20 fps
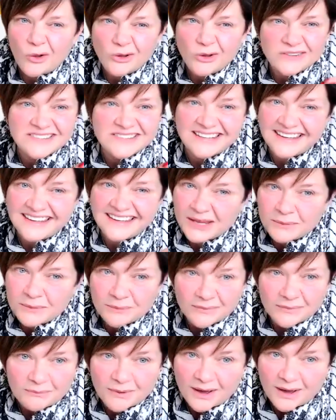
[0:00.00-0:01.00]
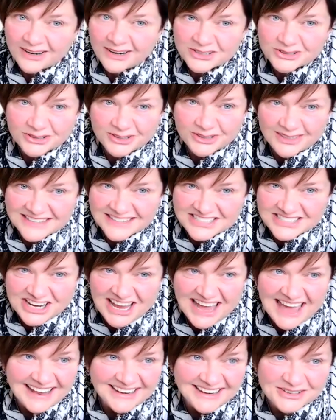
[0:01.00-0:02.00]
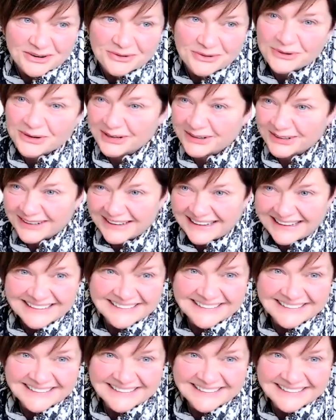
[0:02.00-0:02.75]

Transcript: whole team monitoring the chat. Don't worry.